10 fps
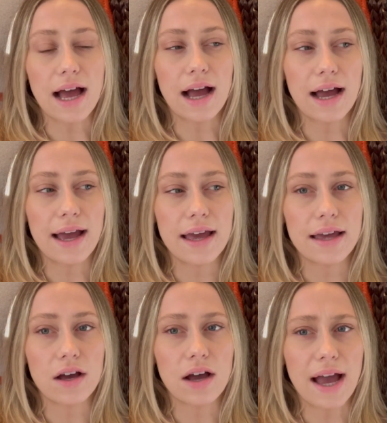
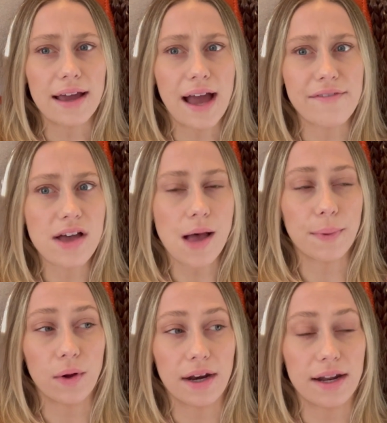I haven't
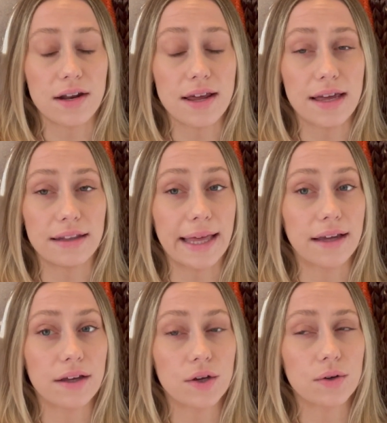uploaded it in like
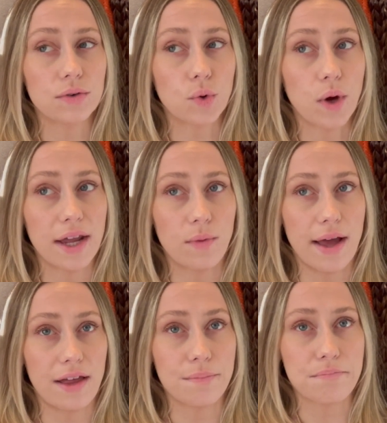quite a
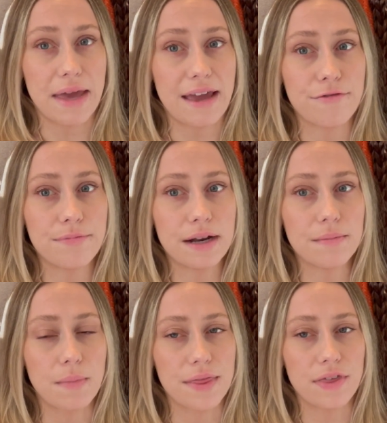while. It may have been a
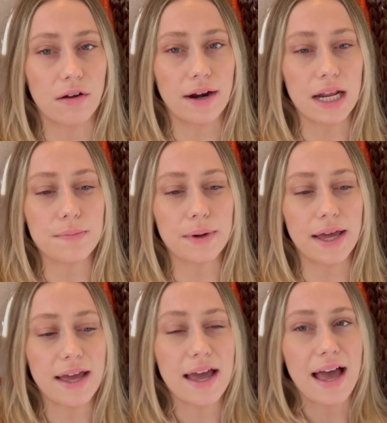month already, but
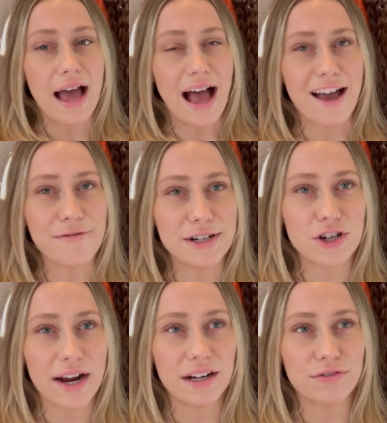I've been
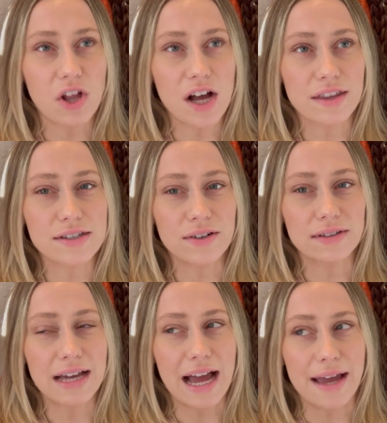trying to vlog this whole
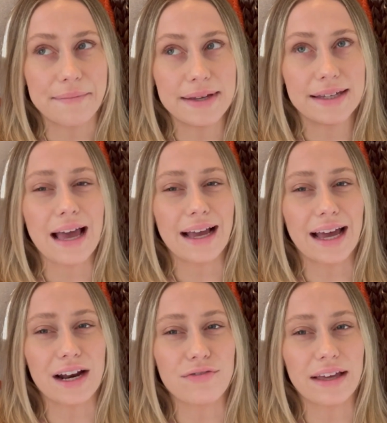time. I
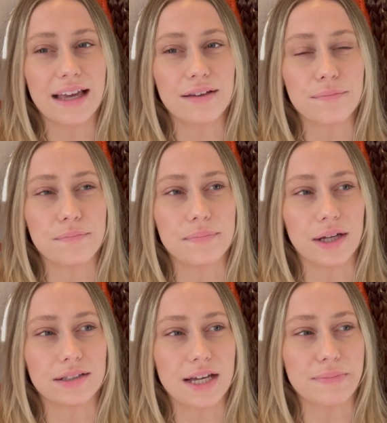kind of like
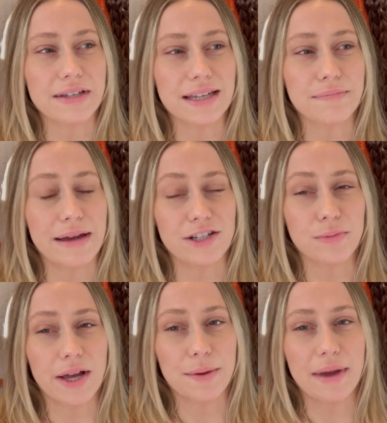built up this like mental
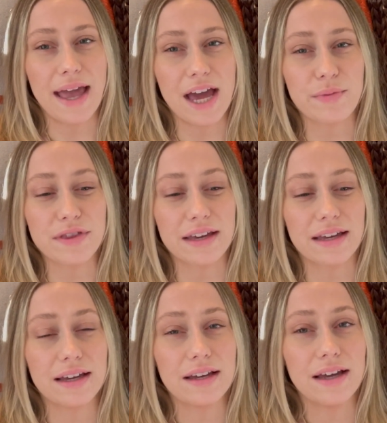block in my head with like,
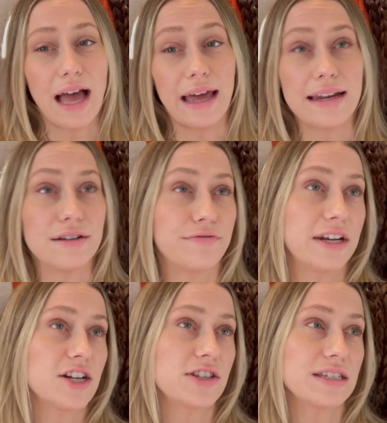I need to
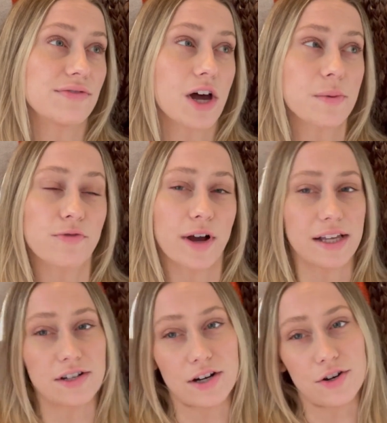finish this vlog before I can
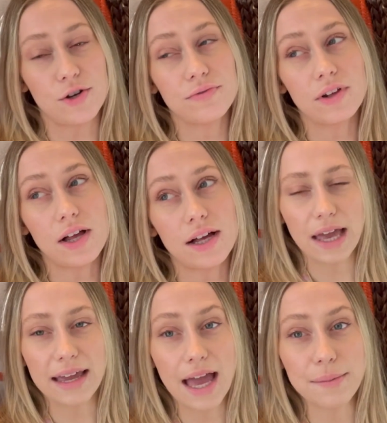start a new vlog. I
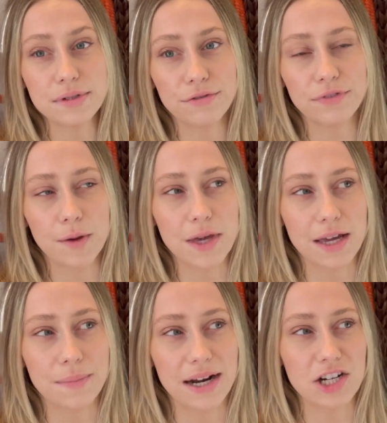kept filming,
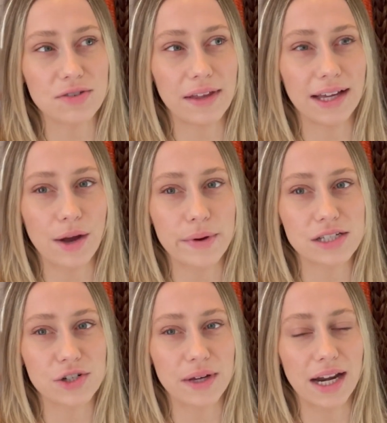but I just felt like I
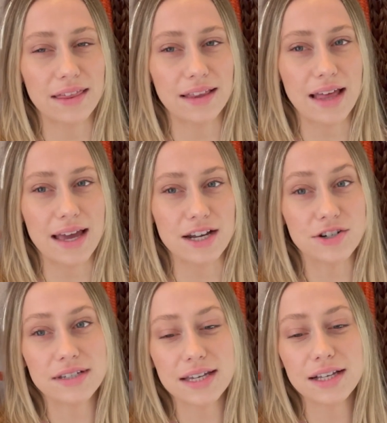wasn't doing anything that
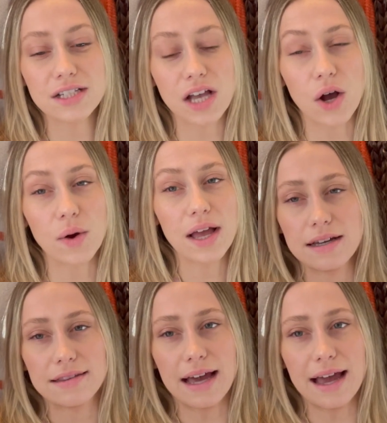interesting, so
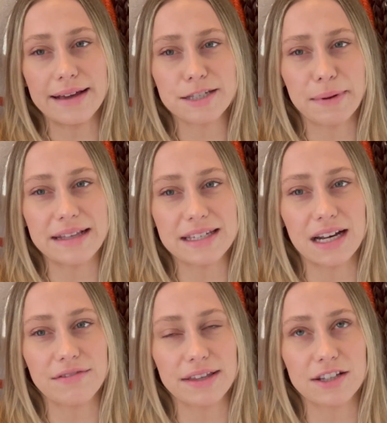that explains kind
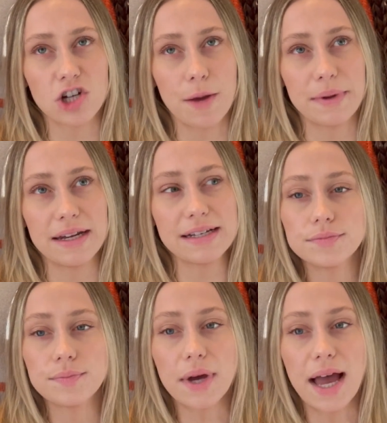of like the choppiness.
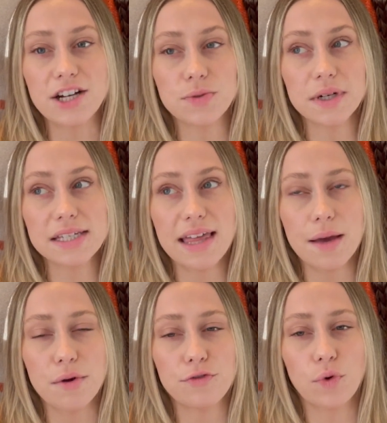But I just want to say that
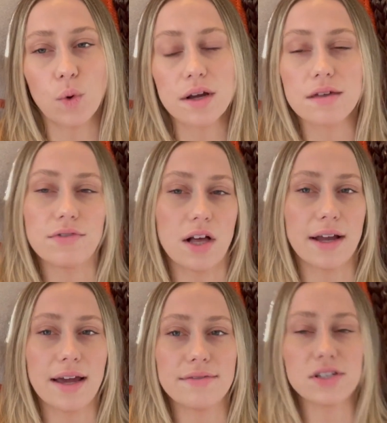before the vlog
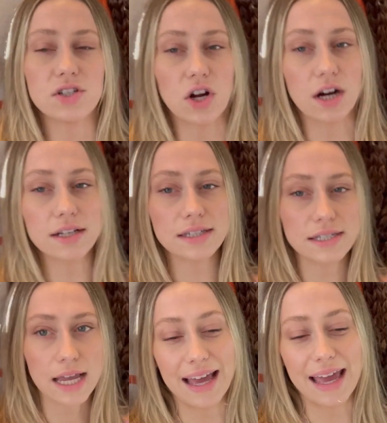kind of starts,
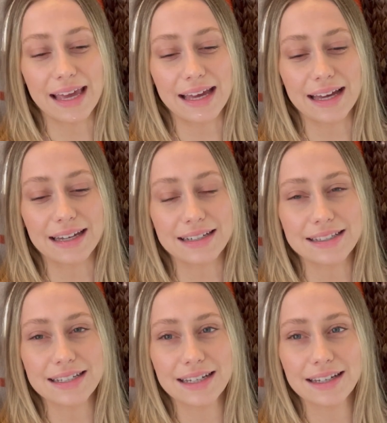
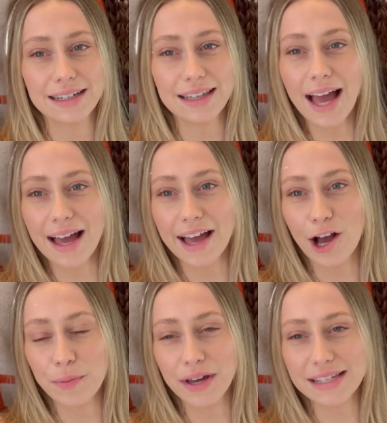and yeah, I
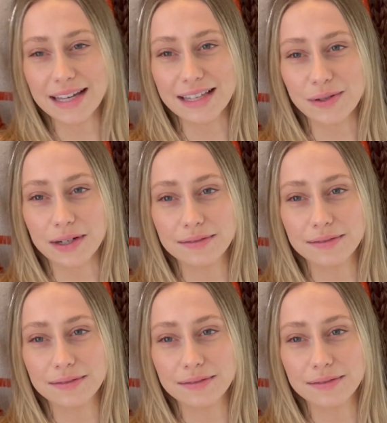hope you guys like this one.